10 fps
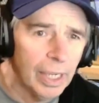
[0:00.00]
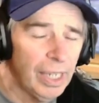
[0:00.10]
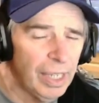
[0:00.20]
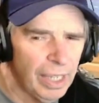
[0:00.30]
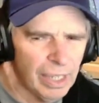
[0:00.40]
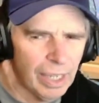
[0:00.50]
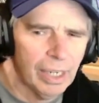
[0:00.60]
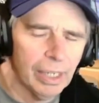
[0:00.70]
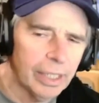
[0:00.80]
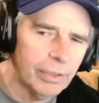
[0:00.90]
And it
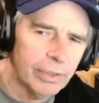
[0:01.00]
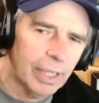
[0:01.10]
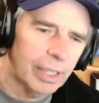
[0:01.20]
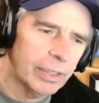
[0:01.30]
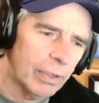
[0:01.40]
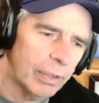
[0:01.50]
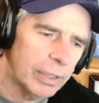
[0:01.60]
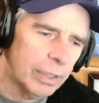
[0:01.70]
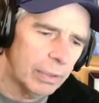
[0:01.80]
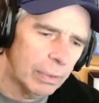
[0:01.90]
kind of, like you said, it's going
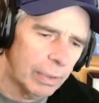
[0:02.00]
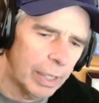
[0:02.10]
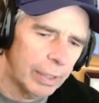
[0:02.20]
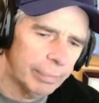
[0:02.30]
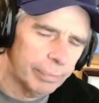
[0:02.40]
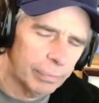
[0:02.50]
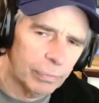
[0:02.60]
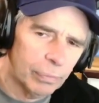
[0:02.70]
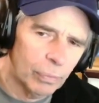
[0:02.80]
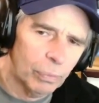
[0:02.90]
to
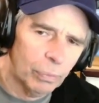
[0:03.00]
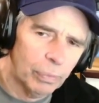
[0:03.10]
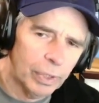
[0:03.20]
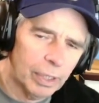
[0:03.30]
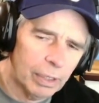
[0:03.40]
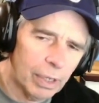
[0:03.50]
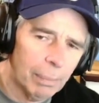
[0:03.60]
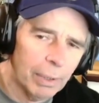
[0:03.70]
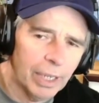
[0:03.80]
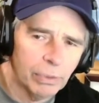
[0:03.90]

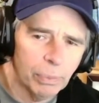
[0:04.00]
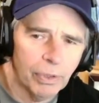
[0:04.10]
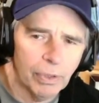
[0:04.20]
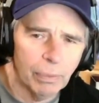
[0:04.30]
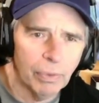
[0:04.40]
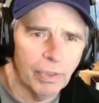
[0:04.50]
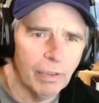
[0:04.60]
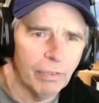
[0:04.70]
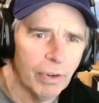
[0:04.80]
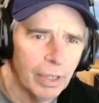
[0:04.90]
caramelize
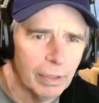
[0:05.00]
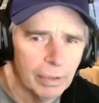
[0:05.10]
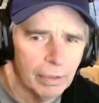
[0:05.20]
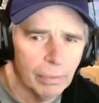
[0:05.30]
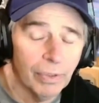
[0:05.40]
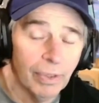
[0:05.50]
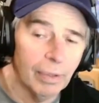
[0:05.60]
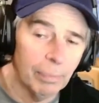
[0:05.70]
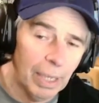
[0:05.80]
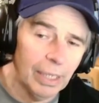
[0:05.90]
within
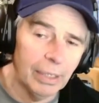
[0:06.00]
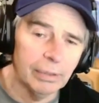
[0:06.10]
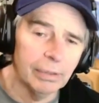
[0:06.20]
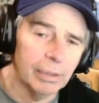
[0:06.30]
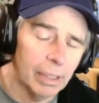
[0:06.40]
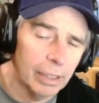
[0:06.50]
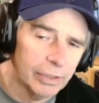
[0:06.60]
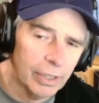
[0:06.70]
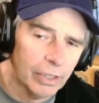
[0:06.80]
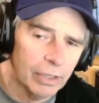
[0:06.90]
the baking
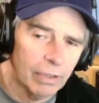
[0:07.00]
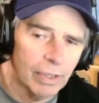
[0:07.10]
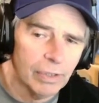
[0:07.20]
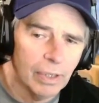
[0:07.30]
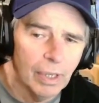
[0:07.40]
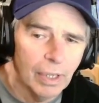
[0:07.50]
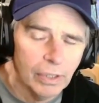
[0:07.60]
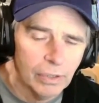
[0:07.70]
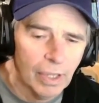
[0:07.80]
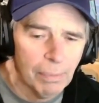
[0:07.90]
section of this.
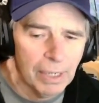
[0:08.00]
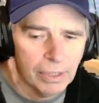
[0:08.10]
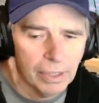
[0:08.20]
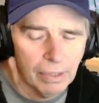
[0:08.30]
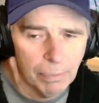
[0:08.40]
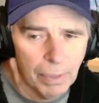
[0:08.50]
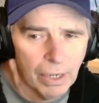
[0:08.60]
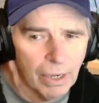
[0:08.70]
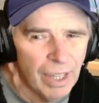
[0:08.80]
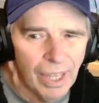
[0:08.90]
So that makes it even
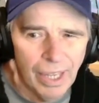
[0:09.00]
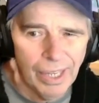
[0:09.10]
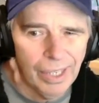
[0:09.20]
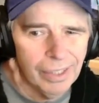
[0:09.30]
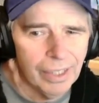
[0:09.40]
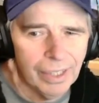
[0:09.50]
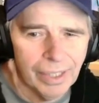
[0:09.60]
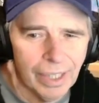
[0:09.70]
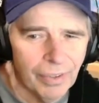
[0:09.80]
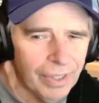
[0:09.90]
better.
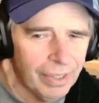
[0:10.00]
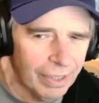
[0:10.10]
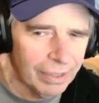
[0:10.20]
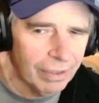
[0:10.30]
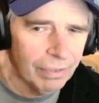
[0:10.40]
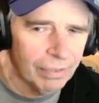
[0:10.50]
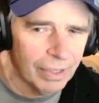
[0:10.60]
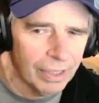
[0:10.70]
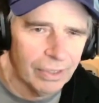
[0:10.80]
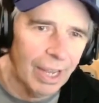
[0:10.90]
Are they addictive?
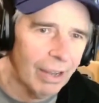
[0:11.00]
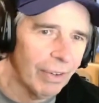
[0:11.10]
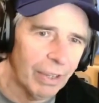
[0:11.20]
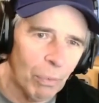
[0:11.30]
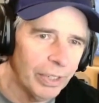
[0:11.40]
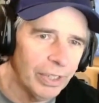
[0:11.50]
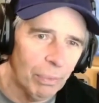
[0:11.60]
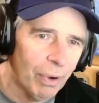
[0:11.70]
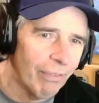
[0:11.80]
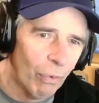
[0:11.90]
Like, do you have like one and you
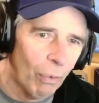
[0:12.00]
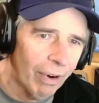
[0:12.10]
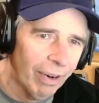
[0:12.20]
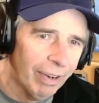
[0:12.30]
want four?